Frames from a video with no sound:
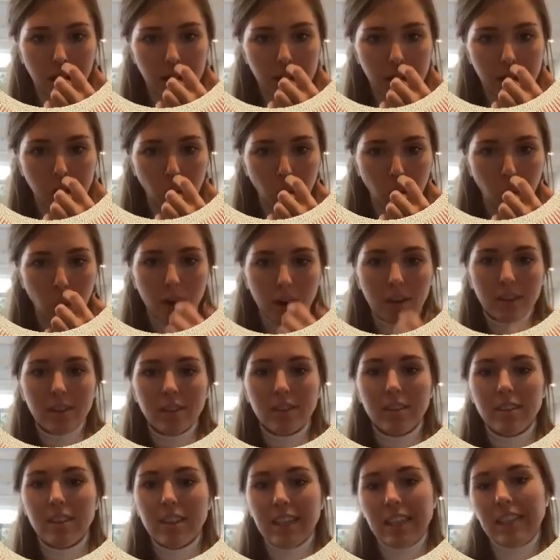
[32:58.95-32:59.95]
So what
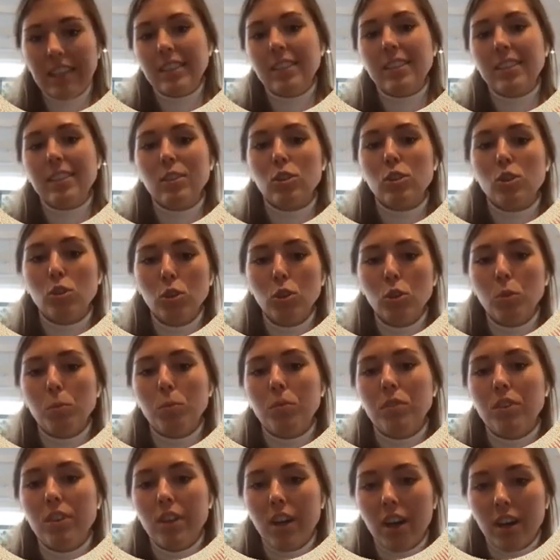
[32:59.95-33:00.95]
this group
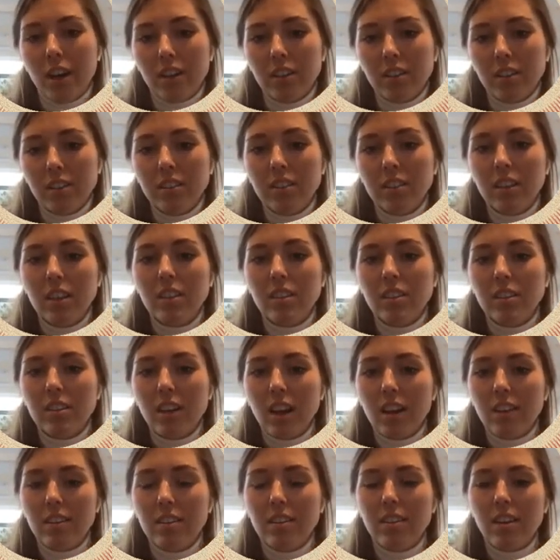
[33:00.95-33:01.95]
does is
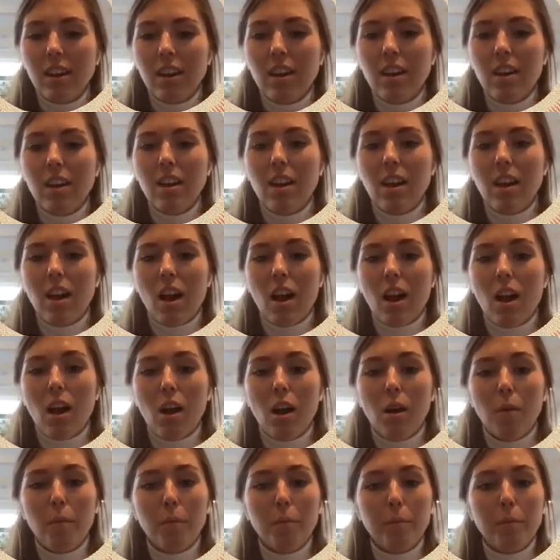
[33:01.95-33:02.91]
that they got